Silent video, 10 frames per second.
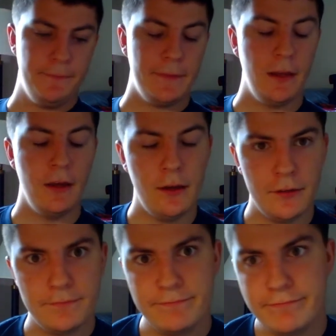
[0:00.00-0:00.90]
Really.
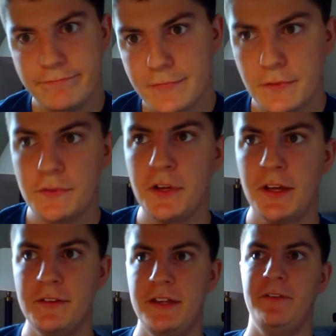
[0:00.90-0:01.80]
So
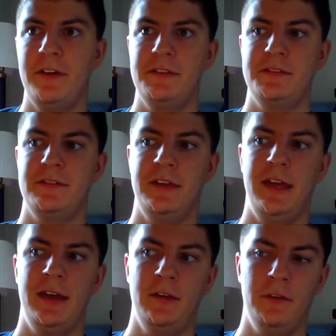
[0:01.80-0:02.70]
yeah,
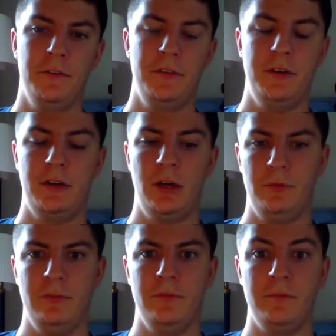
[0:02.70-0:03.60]
defense again,
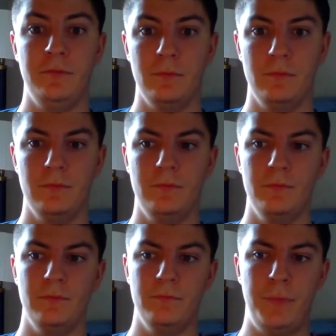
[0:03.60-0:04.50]
other than a couple of
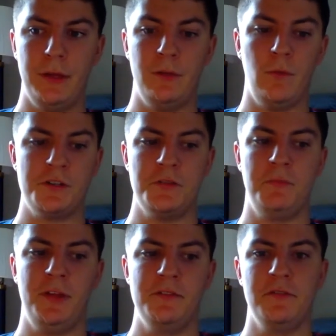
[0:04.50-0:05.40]

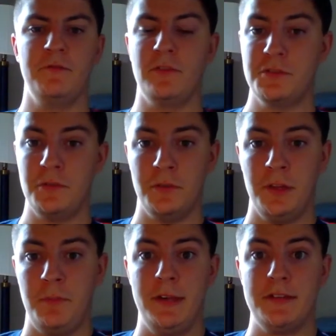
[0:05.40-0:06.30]
big rushing plays in
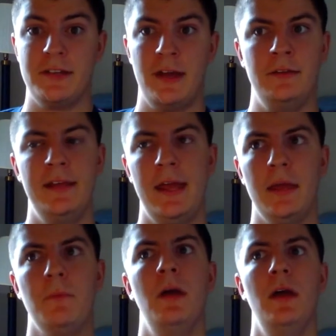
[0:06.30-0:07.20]
the first quarter, they played a
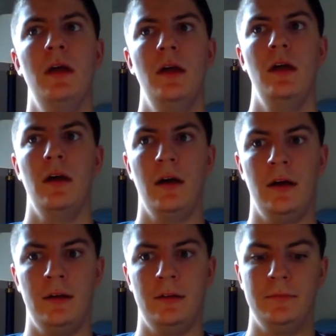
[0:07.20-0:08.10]
solid game.
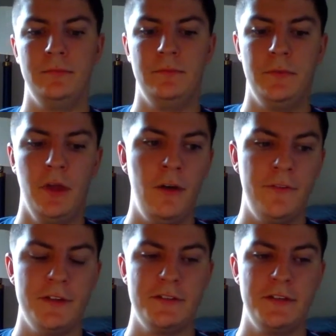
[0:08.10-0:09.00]
The
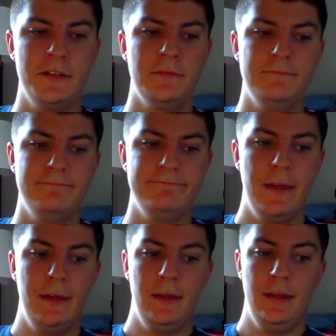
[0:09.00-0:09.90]
offense
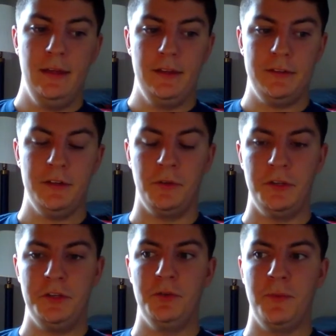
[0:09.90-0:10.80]
didn't
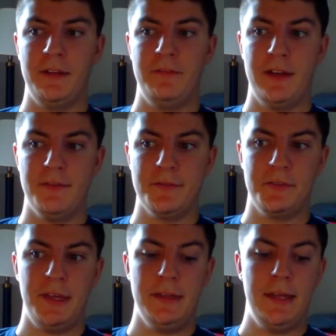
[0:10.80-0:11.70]
really do them
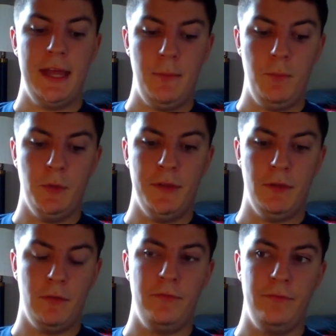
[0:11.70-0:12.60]
any favors late in the
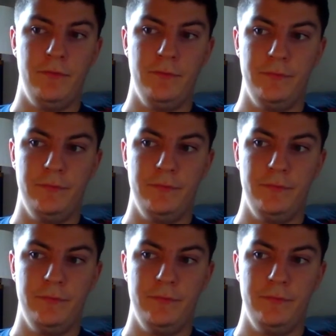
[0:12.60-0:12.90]
game when